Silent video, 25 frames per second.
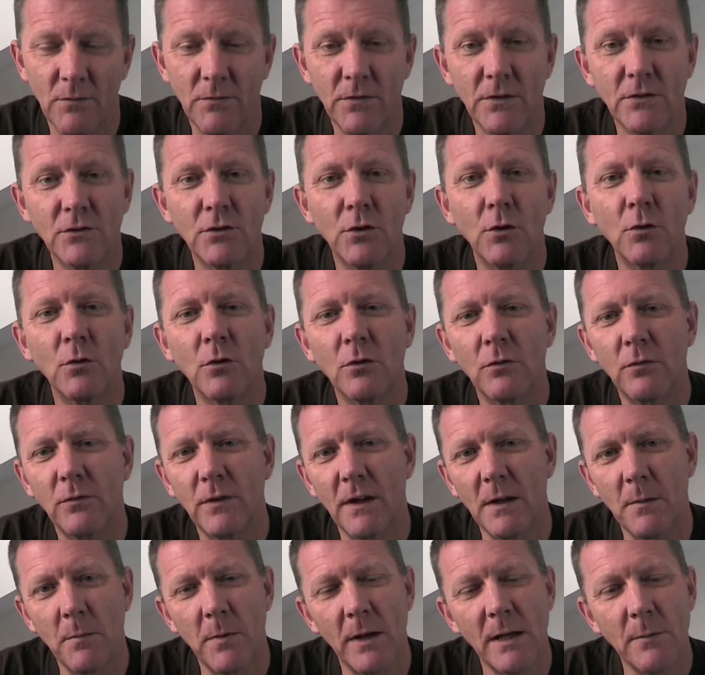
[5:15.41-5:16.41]

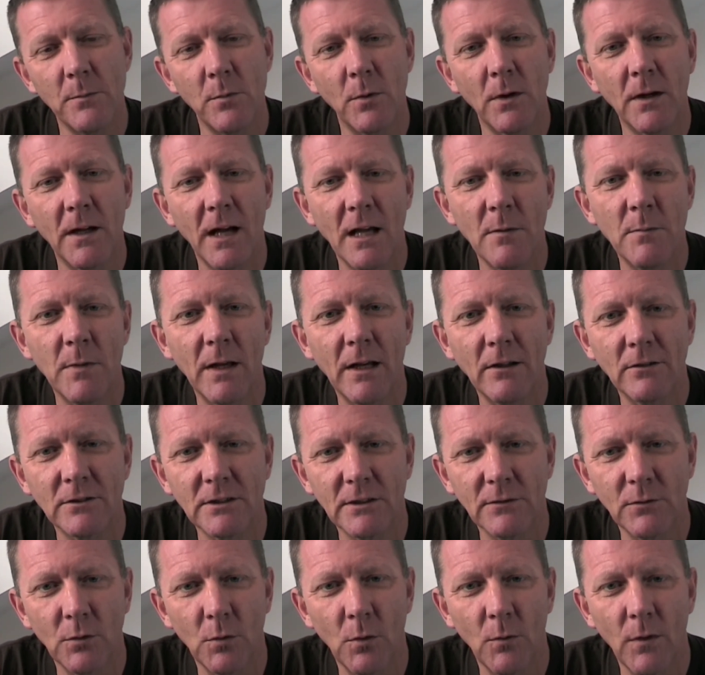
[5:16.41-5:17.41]
photography, people came out
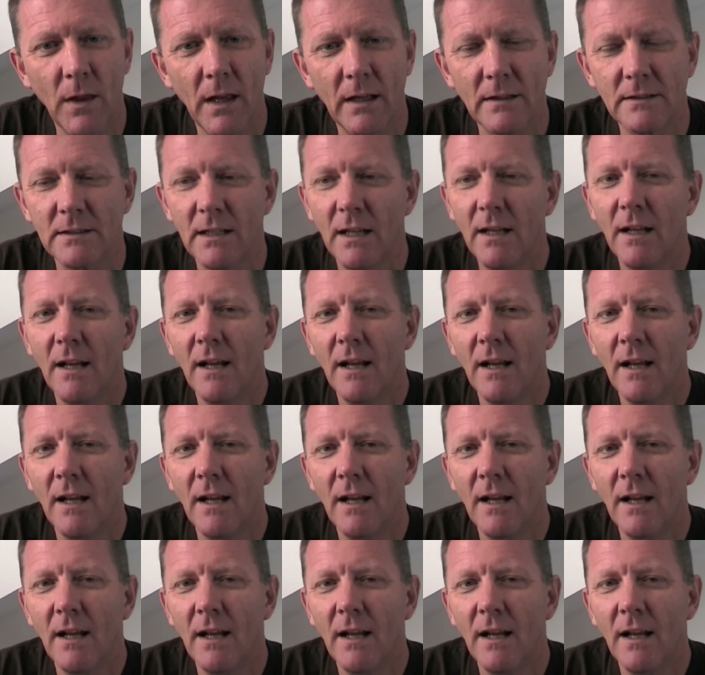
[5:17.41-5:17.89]
of all that.